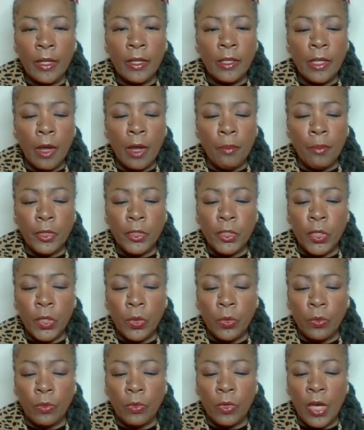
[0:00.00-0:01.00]
Number
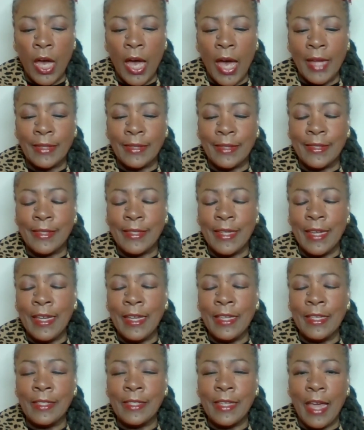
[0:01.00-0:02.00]
two, God
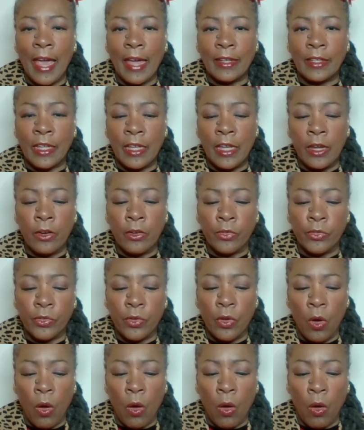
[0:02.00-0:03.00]
sees and hears
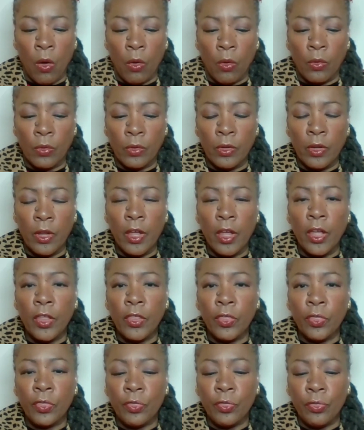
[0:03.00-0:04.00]
all.
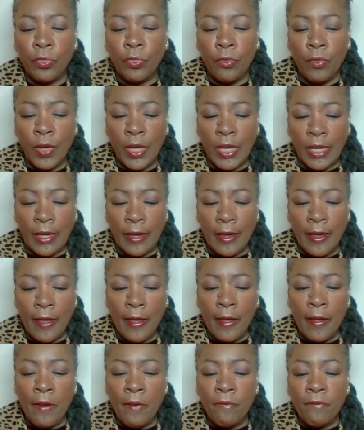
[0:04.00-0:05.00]
3,
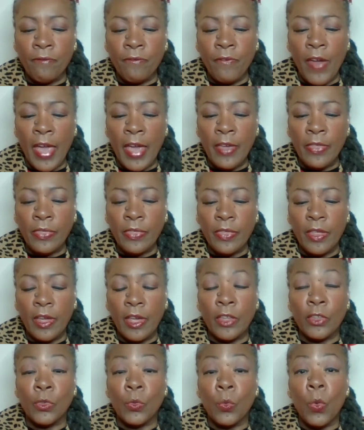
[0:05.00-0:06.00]
faith
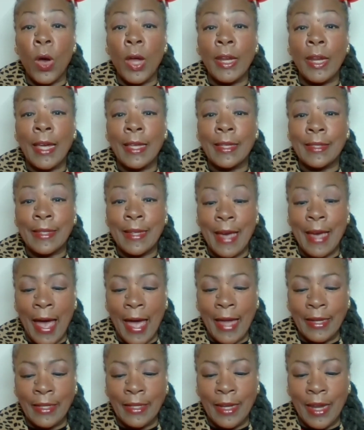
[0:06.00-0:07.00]
is what has
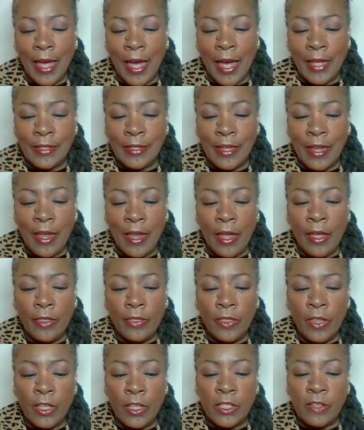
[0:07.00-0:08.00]
gotten us
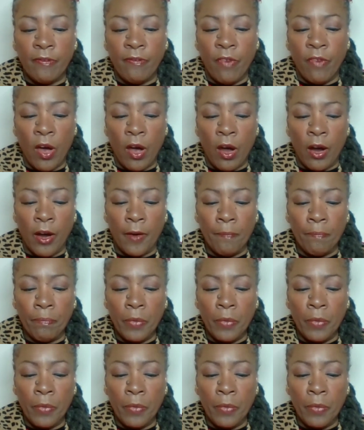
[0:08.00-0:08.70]
this far.